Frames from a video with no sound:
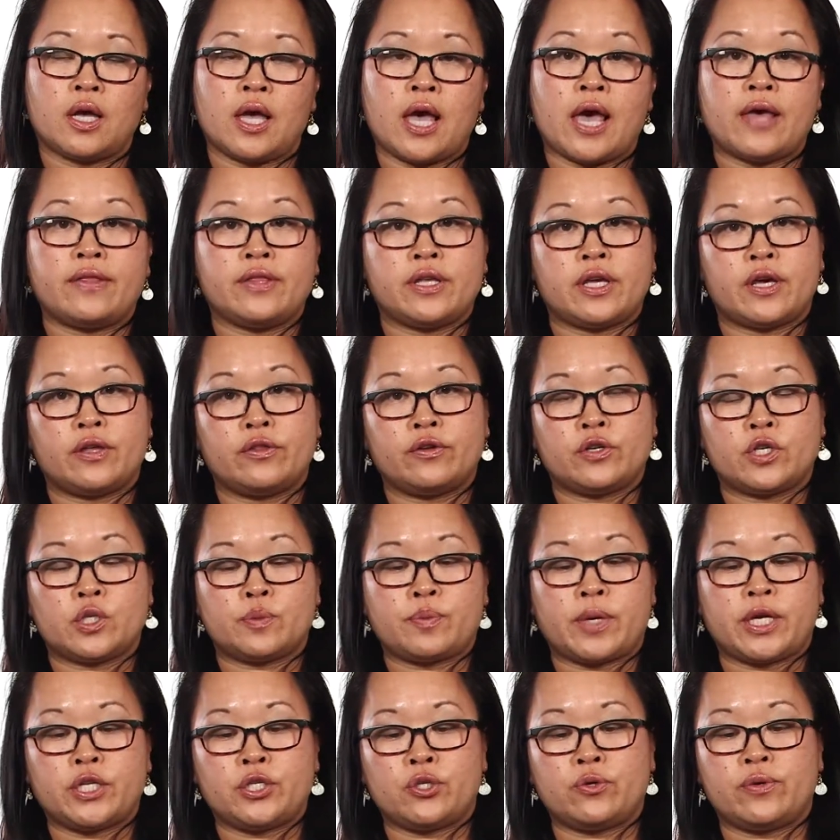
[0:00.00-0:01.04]
and the other is
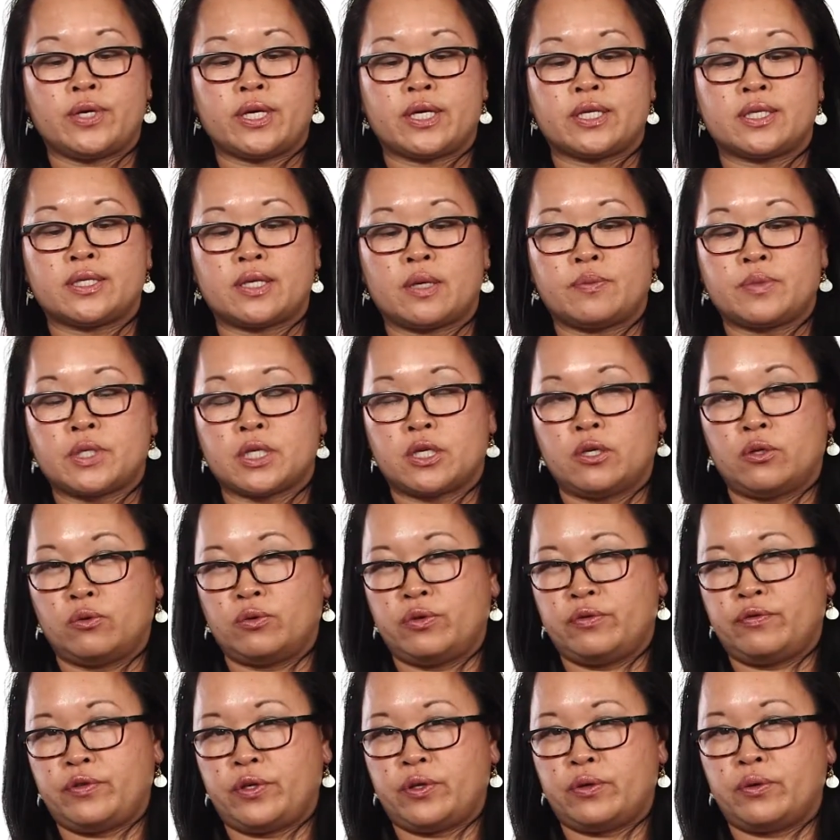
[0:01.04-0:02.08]
by doing a sub-skill
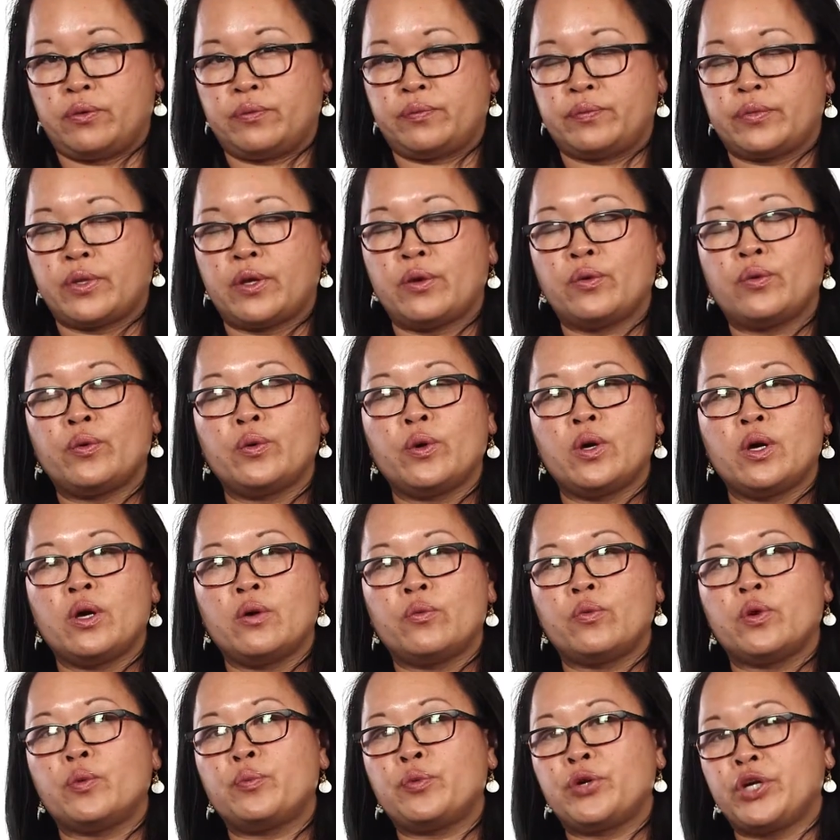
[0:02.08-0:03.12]
review.
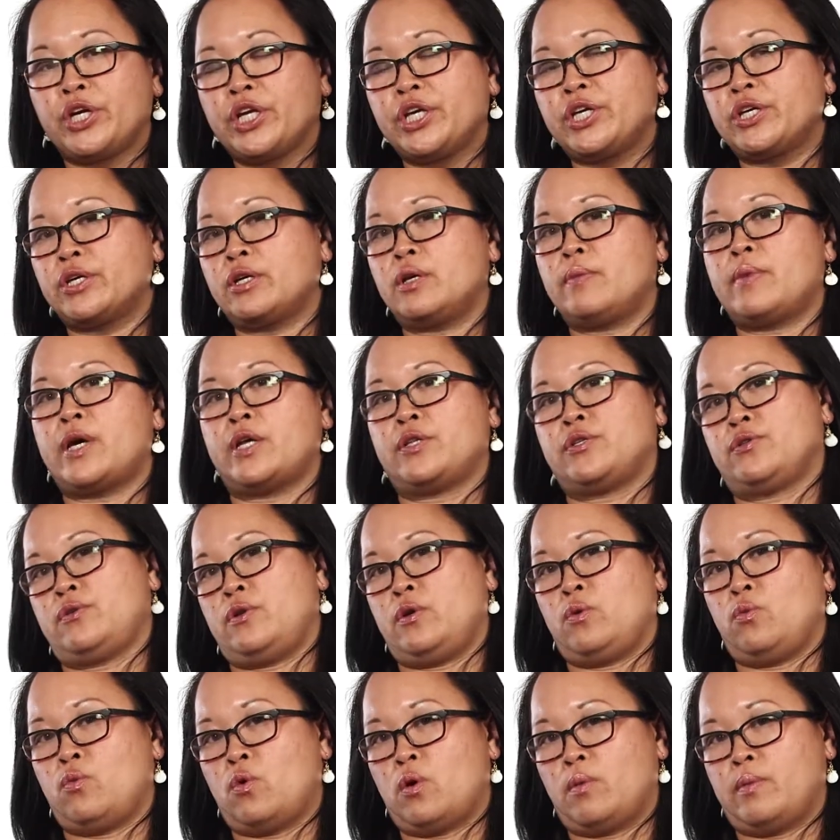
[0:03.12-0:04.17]
We're pretty good about
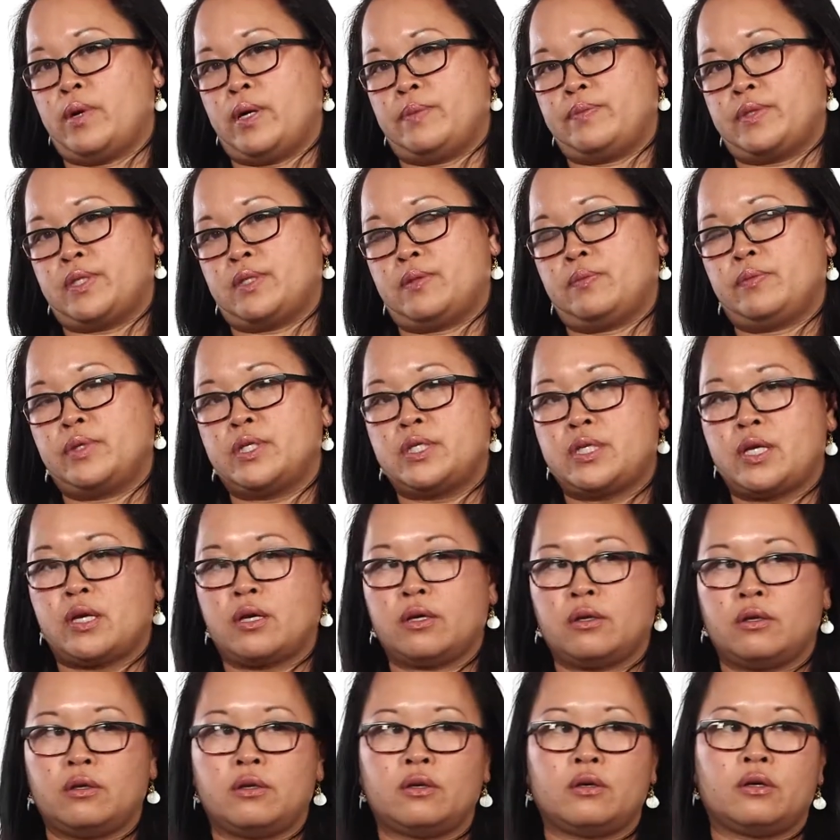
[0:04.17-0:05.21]
doing warm-ups,
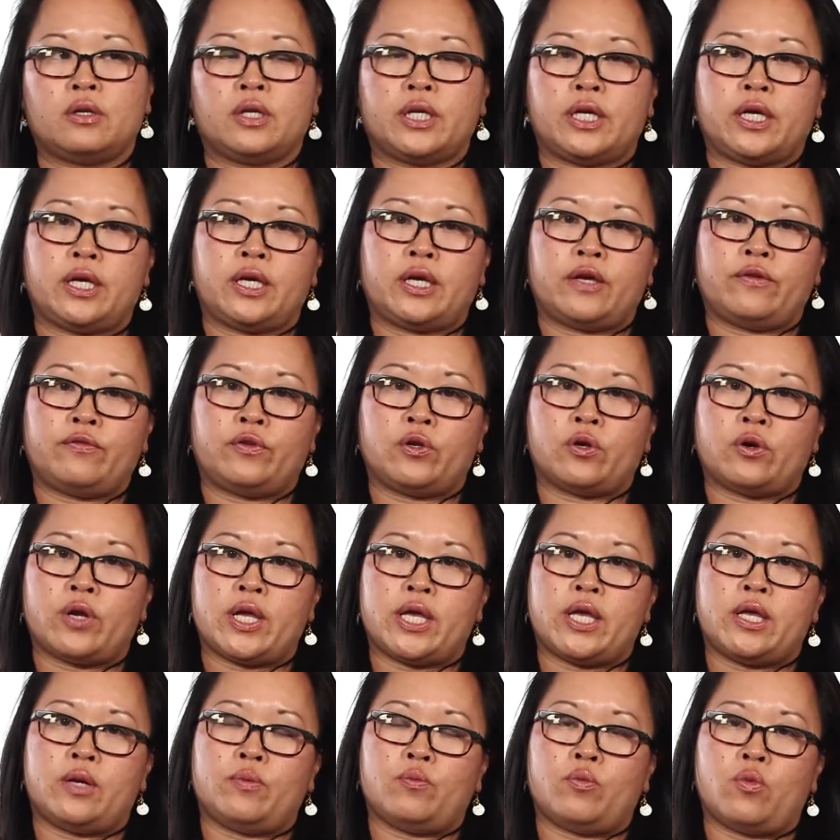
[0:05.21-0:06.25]
particularly if you're
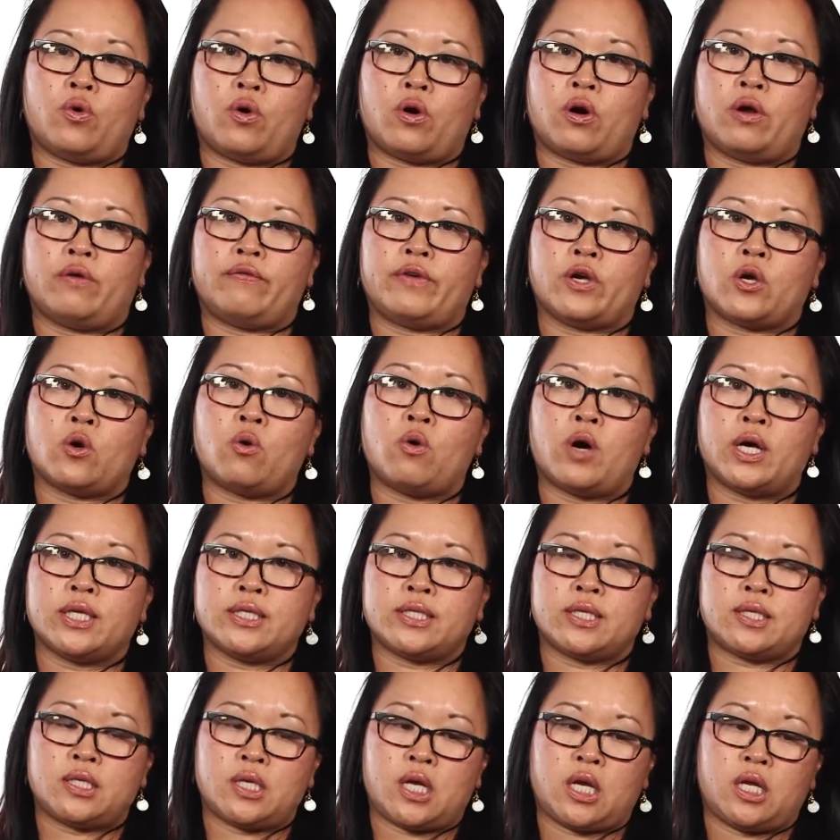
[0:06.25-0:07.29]
in more of a
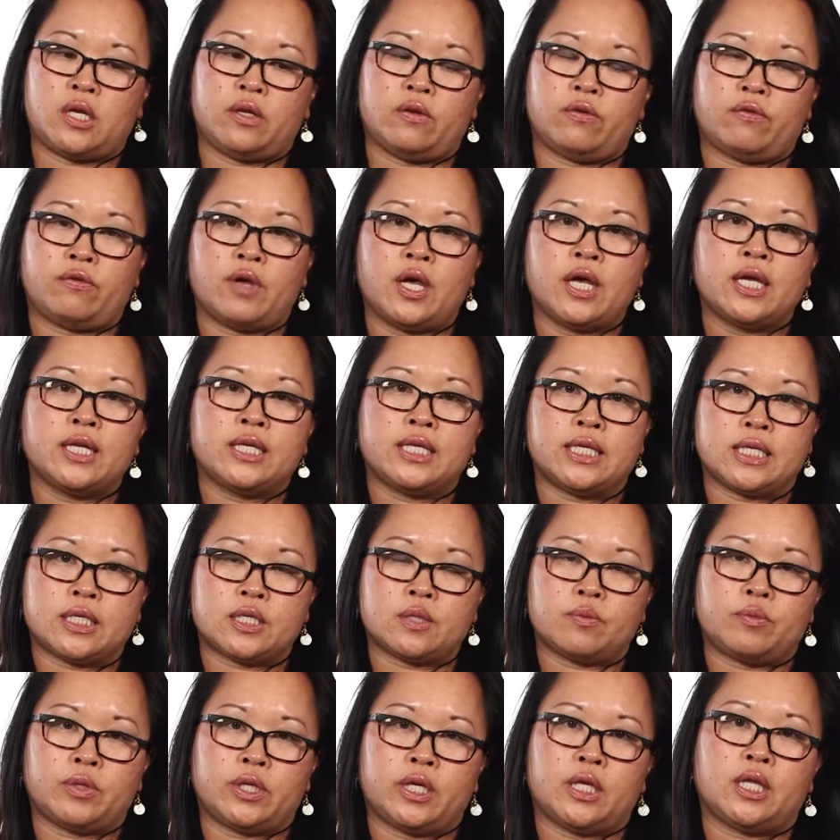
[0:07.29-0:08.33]
quantitative
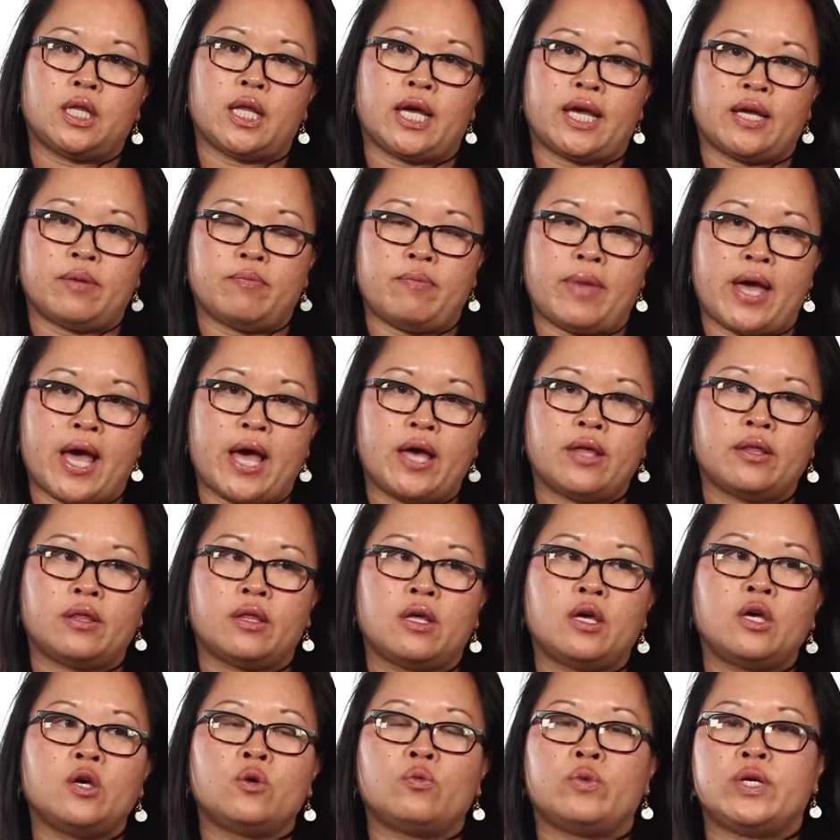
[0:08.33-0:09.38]
discipline like math.
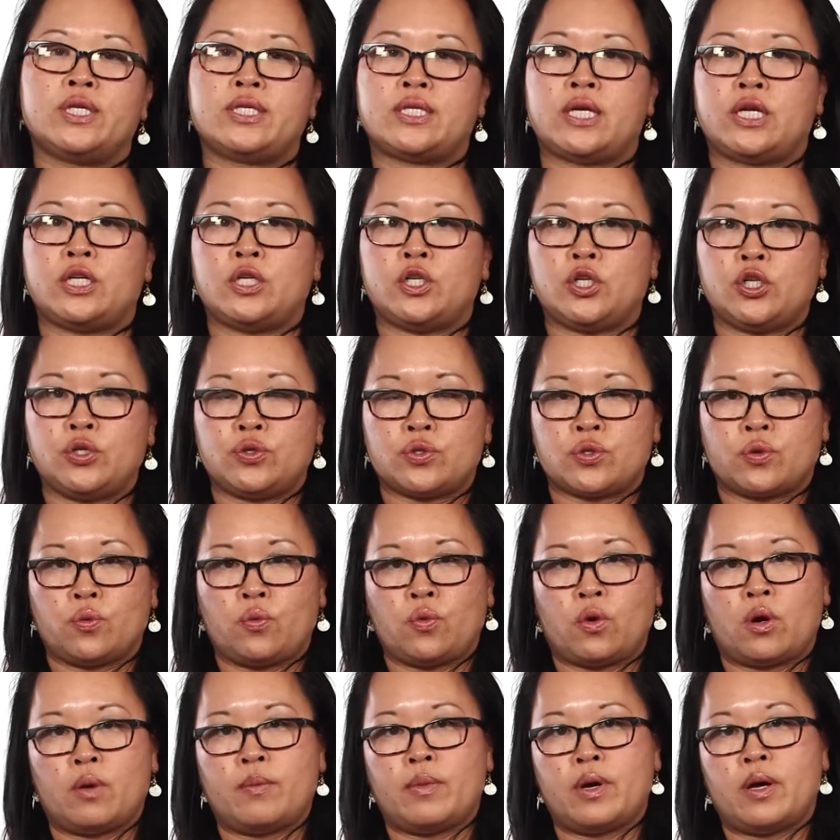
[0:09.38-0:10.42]
We tend to use a
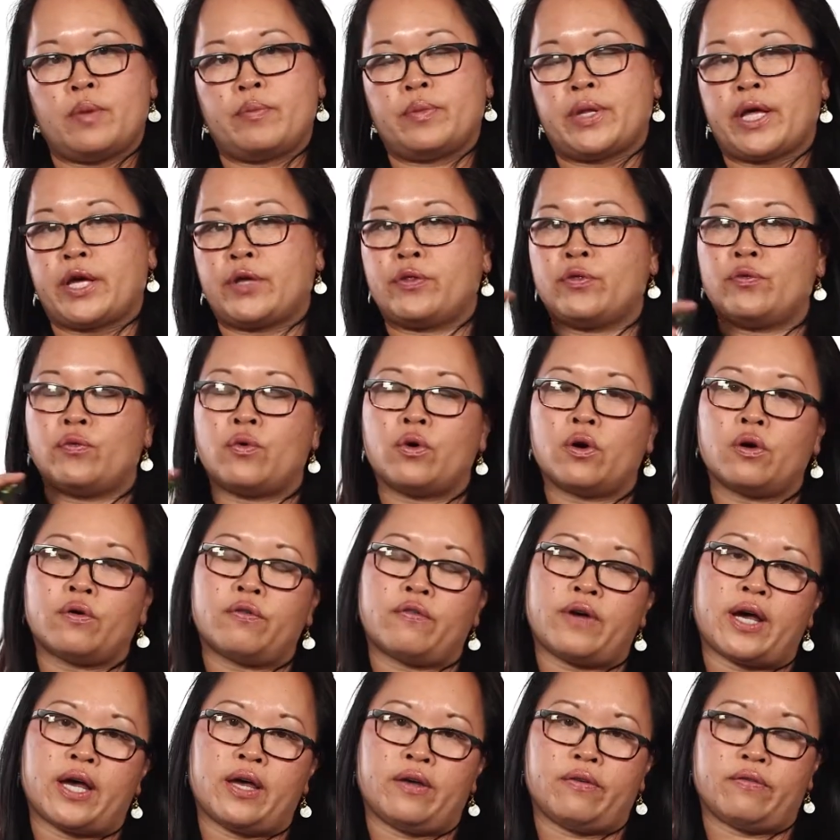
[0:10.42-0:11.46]
warm-up like 4 or
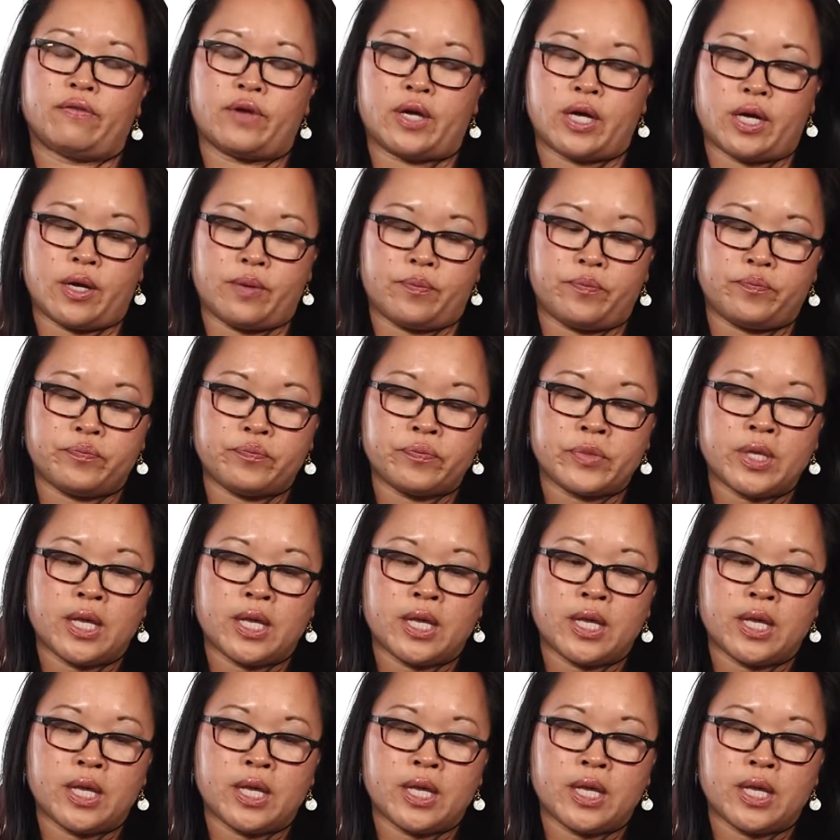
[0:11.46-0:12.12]
5